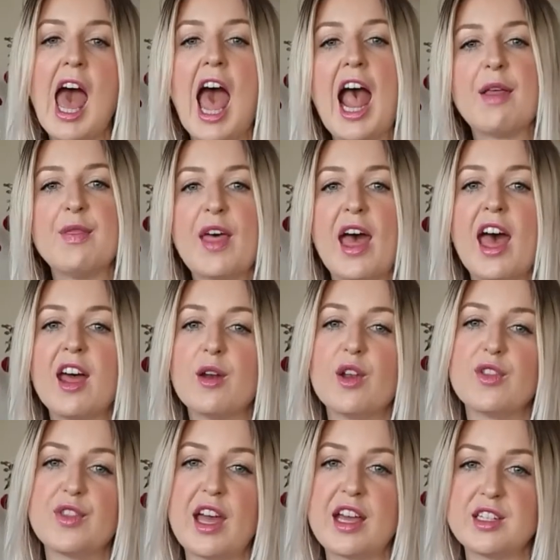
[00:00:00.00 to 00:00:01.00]
and that
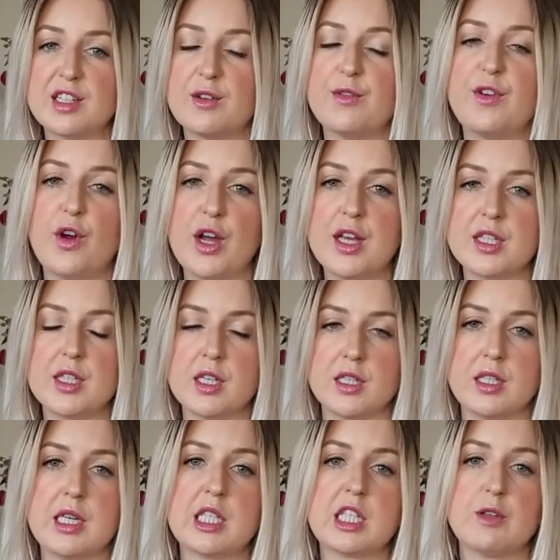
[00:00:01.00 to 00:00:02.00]
they did very
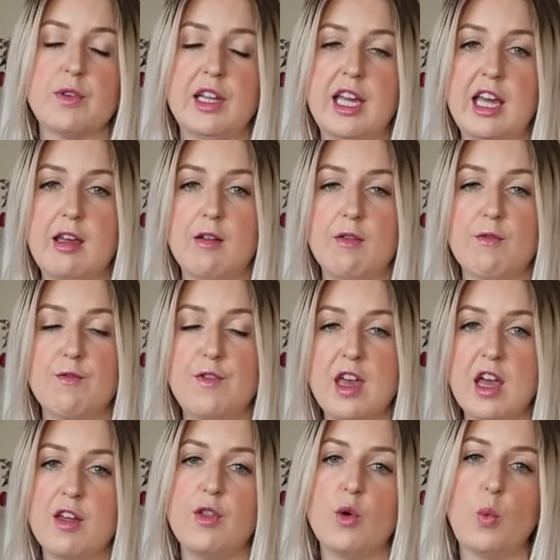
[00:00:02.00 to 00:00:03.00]
successfully
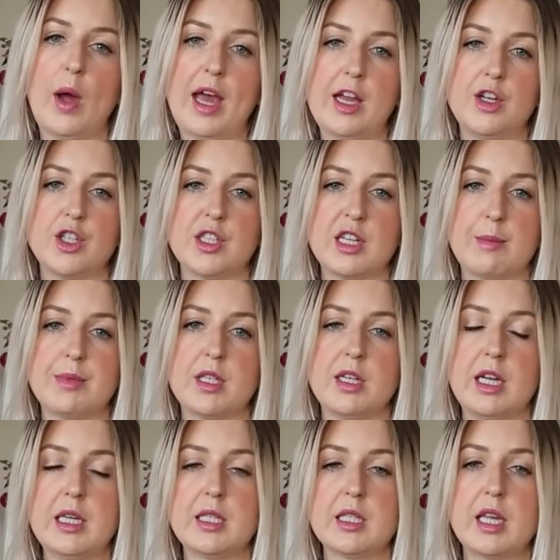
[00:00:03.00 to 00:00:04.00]
via the wage
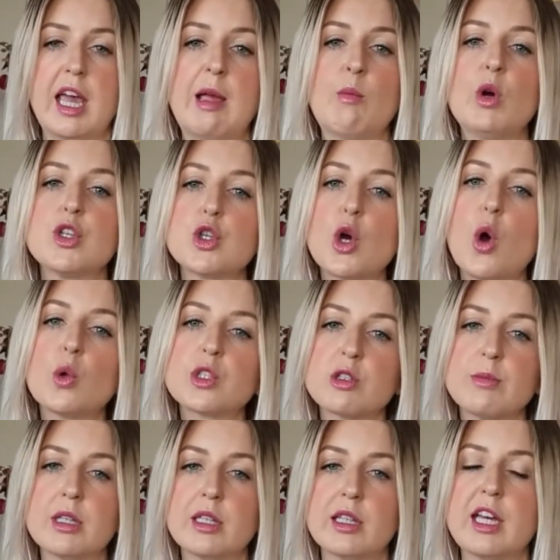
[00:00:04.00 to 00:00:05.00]
subsidy scheme, which
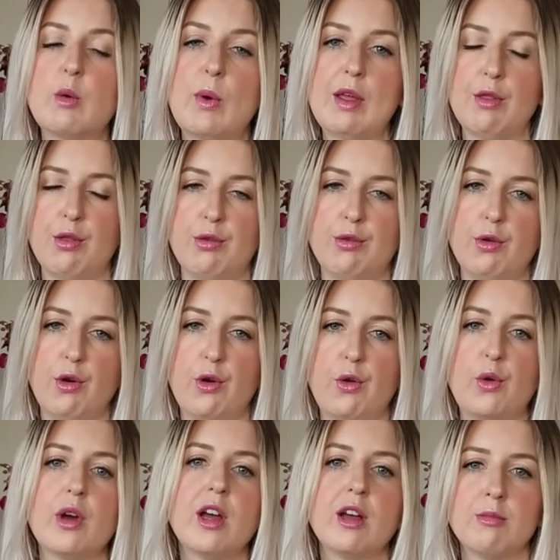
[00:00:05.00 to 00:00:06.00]
ultimately went through
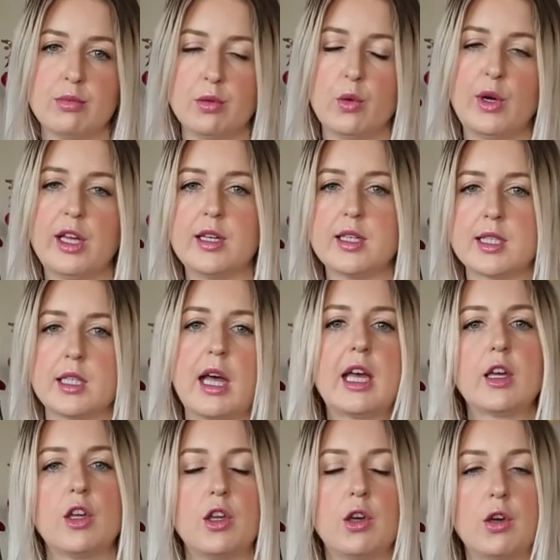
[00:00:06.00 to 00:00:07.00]
employers
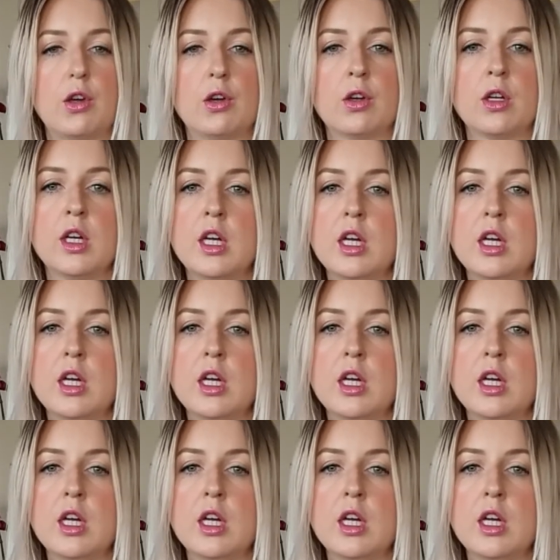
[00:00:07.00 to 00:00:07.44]
like you.